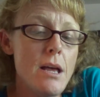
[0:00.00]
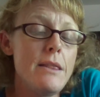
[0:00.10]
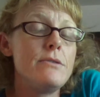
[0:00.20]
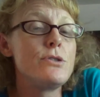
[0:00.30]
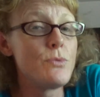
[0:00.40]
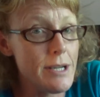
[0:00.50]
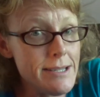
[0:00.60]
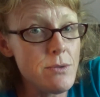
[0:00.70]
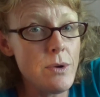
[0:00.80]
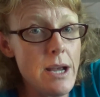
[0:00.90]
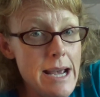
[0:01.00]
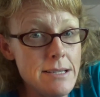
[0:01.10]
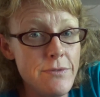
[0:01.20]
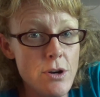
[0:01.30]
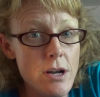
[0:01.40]
There's a reason we
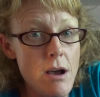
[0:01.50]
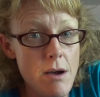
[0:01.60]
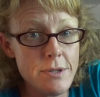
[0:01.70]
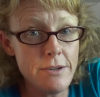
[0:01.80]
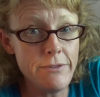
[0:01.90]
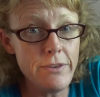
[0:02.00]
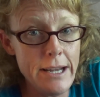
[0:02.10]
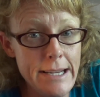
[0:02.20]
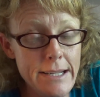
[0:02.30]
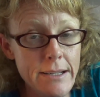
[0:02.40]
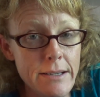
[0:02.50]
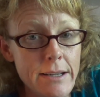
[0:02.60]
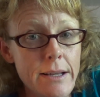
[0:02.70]
ask for an adoption fee.